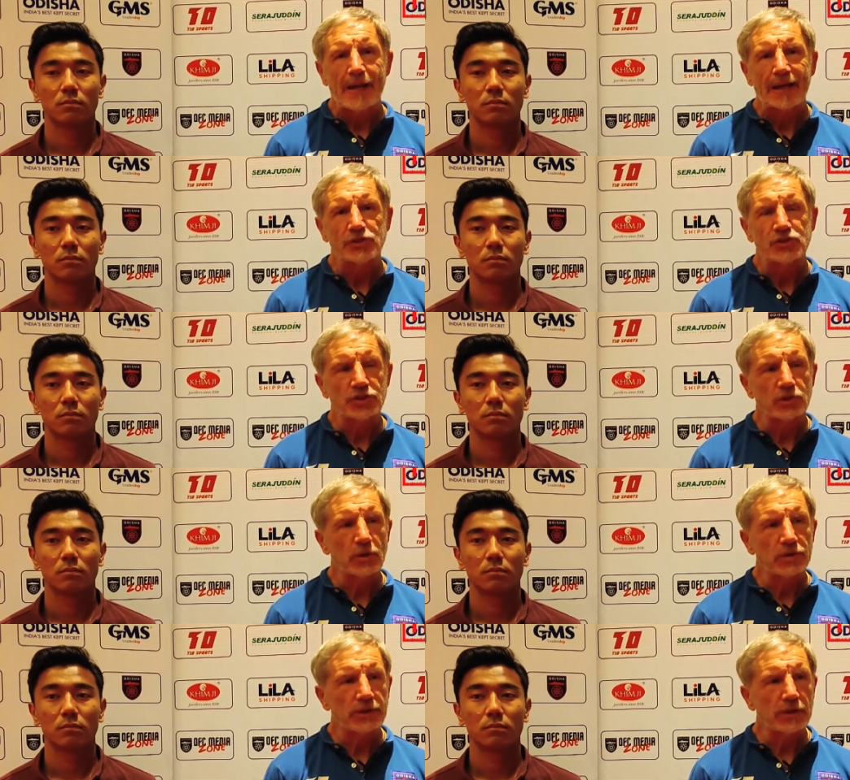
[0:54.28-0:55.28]
Speaker 1: And
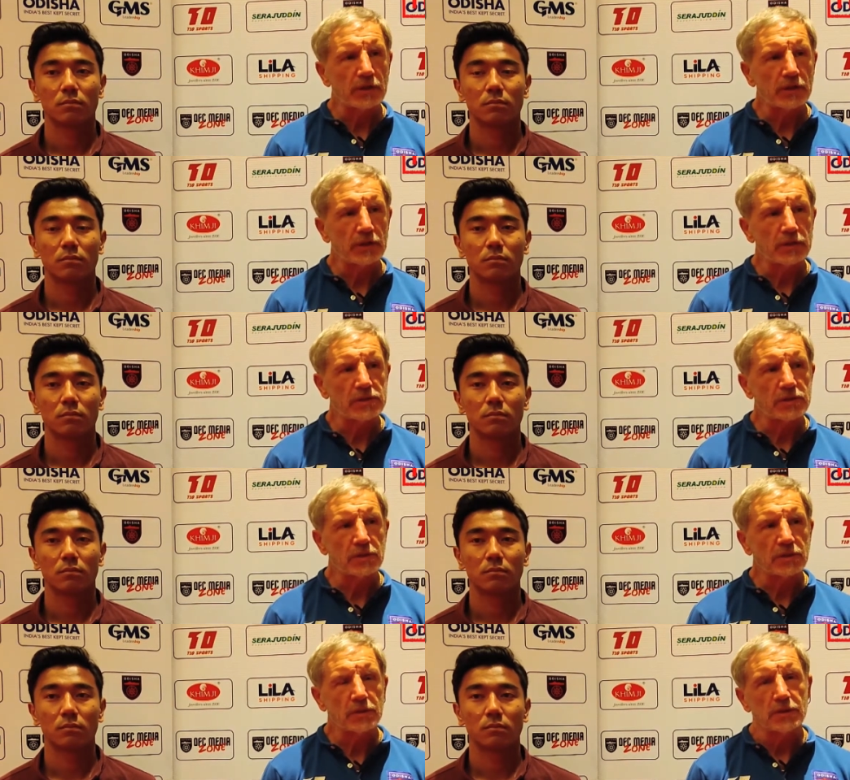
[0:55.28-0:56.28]
two, I think
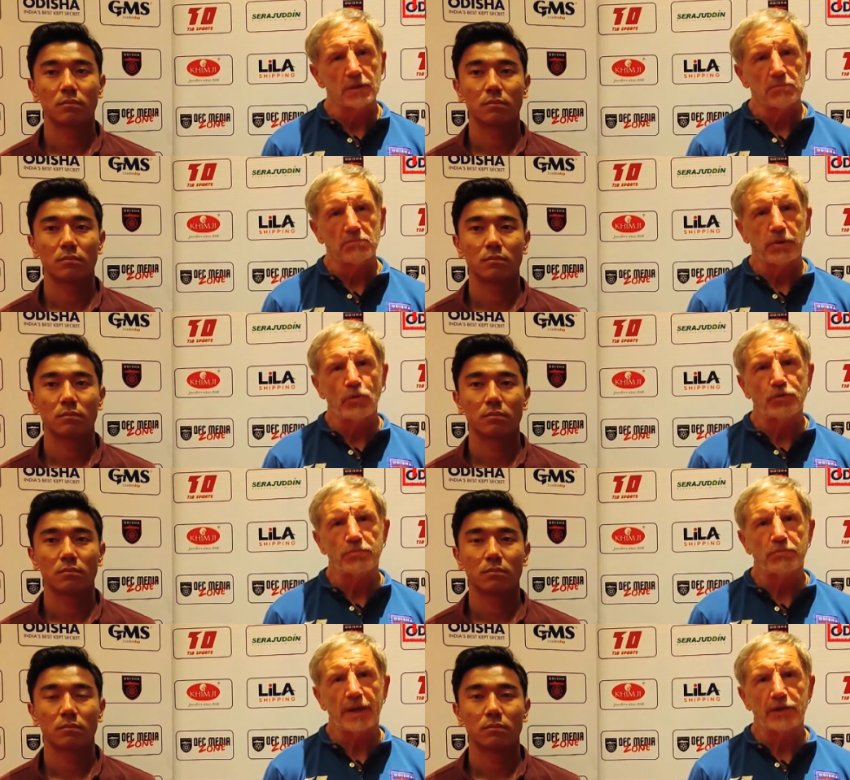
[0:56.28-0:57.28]
that
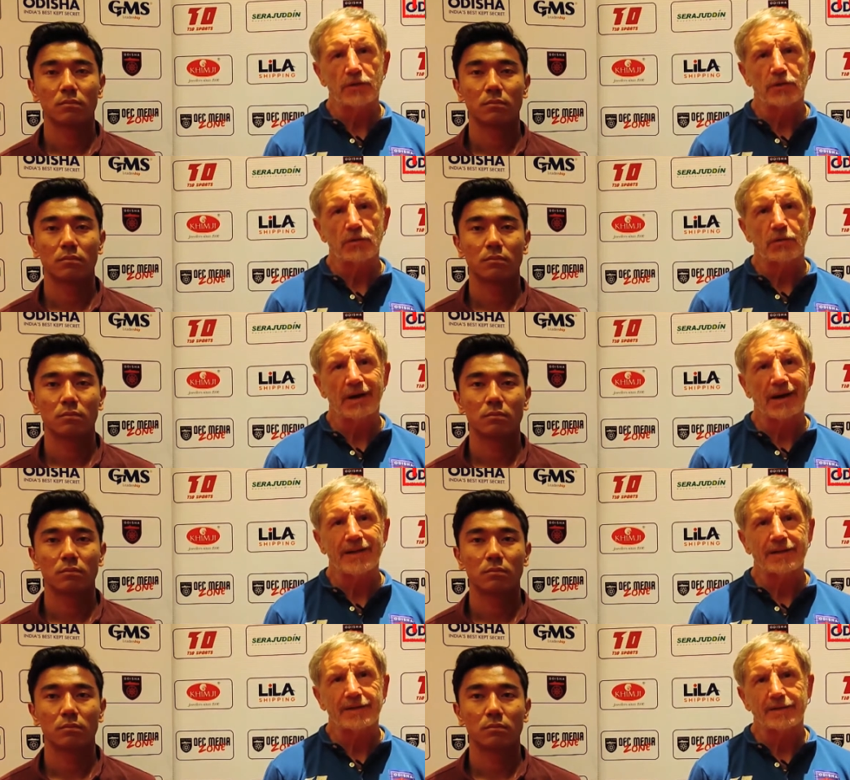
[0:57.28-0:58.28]
both Manu
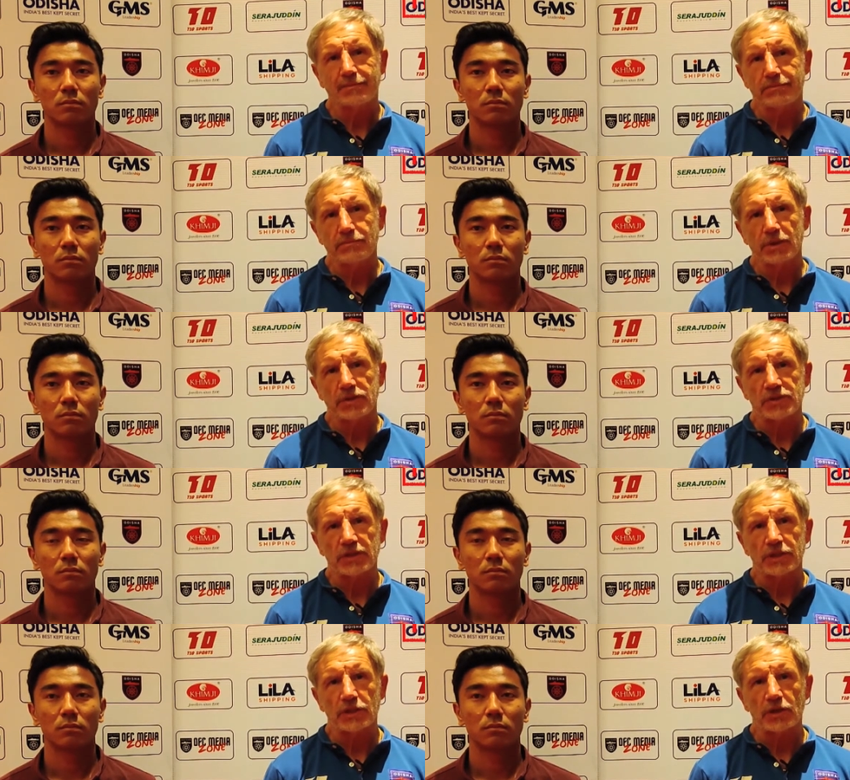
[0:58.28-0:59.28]
and
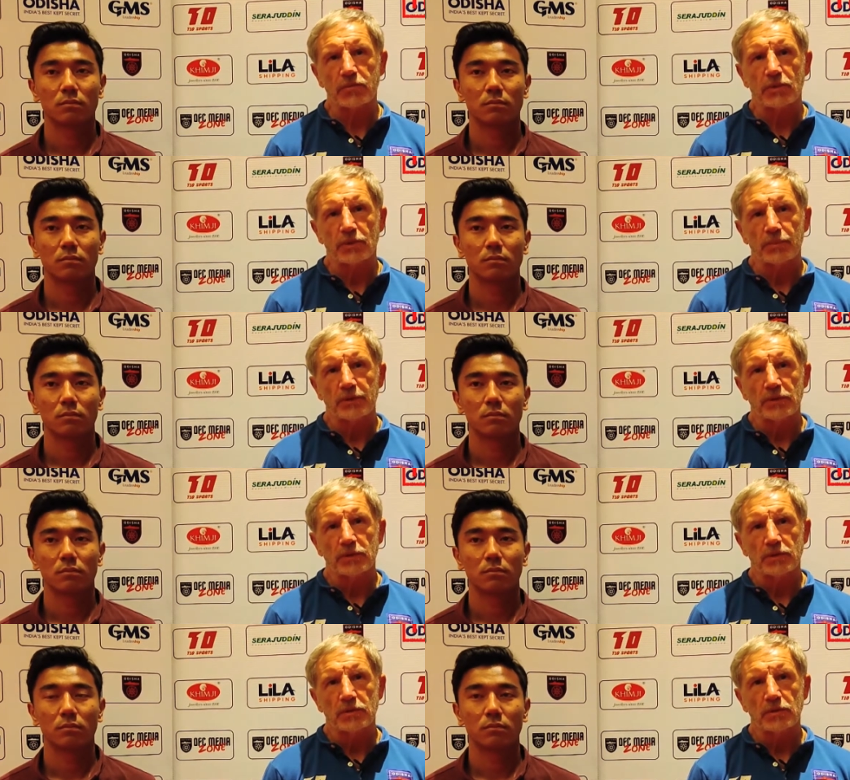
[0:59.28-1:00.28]
Marcelinho
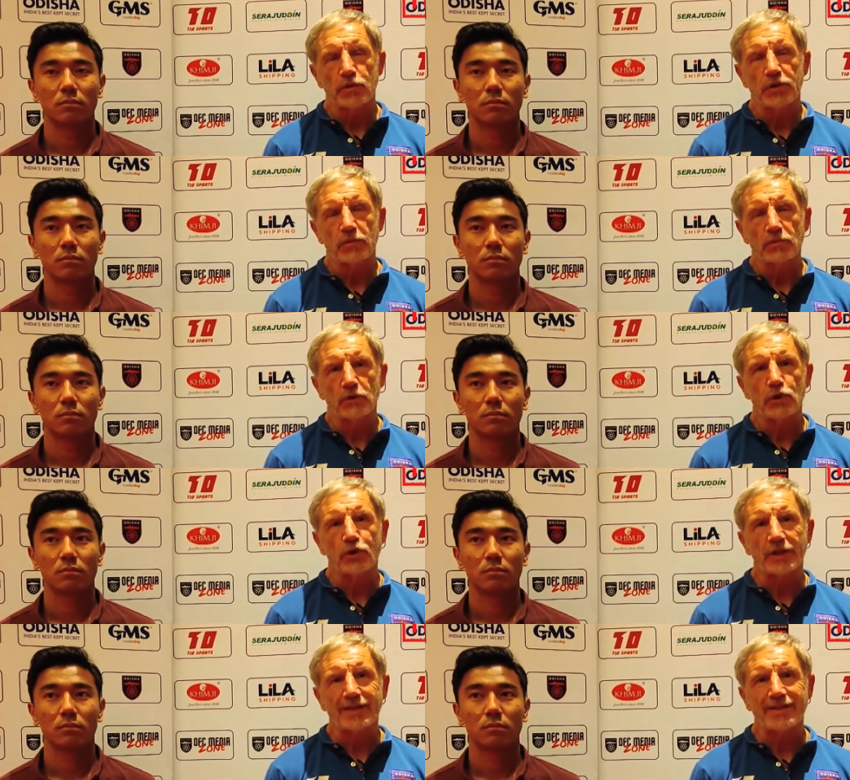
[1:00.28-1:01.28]
look, were looking